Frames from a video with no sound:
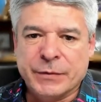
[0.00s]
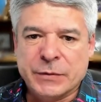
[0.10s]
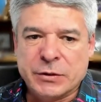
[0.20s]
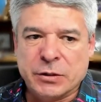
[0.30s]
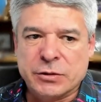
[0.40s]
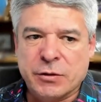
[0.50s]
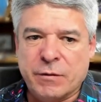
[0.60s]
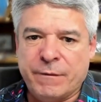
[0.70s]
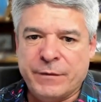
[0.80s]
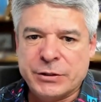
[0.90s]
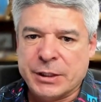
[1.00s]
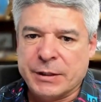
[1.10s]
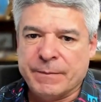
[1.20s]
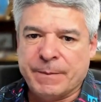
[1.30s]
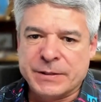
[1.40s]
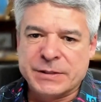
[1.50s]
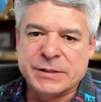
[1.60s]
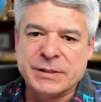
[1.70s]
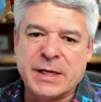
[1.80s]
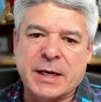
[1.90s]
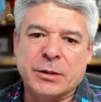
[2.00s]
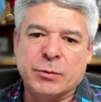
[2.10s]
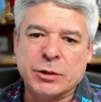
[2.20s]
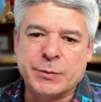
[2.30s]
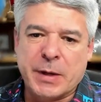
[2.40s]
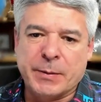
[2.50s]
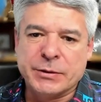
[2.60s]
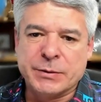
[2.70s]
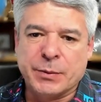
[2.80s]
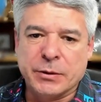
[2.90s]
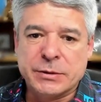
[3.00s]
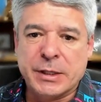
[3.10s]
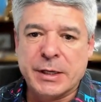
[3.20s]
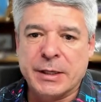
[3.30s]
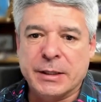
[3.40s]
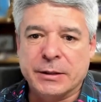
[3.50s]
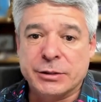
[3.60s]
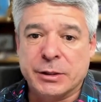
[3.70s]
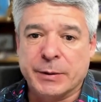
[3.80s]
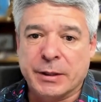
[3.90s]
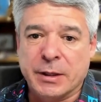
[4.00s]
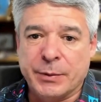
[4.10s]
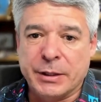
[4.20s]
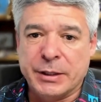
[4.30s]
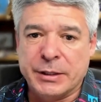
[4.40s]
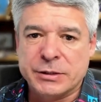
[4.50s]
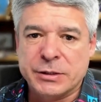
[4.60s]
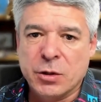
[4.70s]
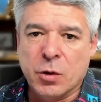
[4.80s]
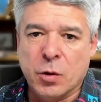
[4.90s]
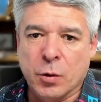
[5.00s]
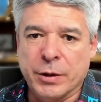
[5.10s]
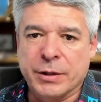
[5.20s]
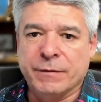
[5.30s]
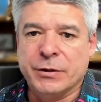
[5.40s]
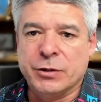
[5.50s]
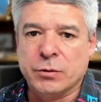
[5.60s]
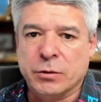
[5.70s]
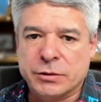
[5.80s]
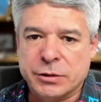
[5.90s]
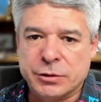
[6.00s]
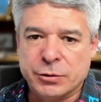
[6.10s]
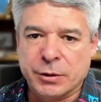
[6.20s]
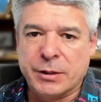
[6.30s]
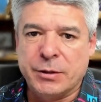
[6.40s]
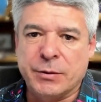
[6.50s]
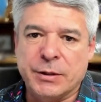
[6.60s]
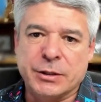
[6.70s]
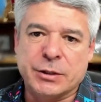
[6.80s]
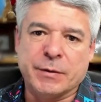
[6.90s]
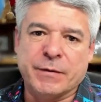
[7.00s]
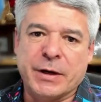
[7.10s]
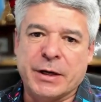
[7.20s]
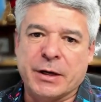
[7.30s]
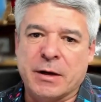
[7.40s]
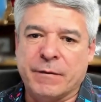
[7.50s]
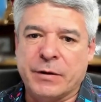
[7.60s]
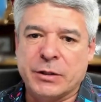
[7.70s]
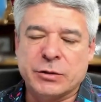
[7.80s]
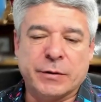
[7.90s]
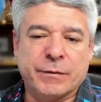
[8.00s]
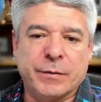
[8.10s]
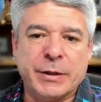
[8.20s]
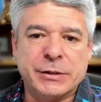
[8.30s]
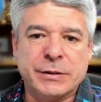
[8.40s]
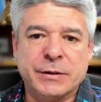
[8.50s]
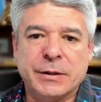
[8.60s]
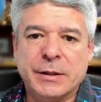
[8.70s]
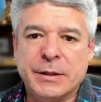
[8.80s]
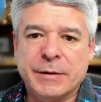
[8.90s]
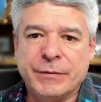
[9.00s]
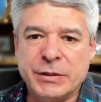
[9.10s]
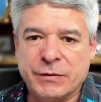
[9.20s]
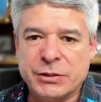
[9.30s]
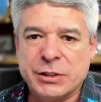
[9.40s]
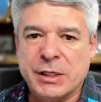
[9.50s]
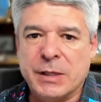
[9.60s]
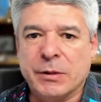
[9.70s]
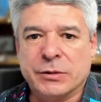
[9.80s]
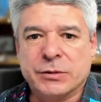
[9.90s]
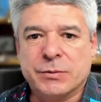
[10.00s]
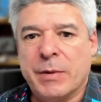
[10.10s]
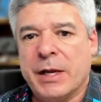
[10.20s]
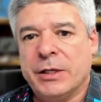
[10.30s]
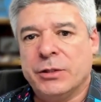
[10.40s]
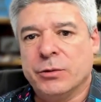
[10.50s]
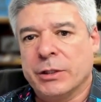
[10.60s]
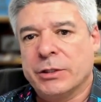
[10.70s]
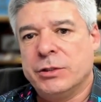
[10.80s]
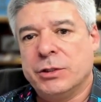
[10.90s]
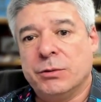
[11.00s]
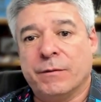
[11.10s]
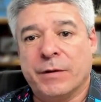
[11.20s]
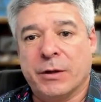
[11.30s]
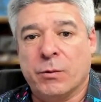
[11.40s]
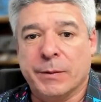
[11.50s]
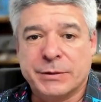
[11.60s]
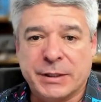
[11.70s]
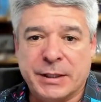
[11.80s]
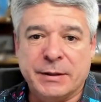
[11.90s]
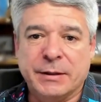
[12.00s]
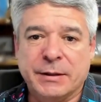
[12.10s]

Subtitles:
It's also phishing. This is a tactic where spammers impersonate legitimate companies or individuals to trick you into providing confidential information. These phishing emails may direct you to a fake website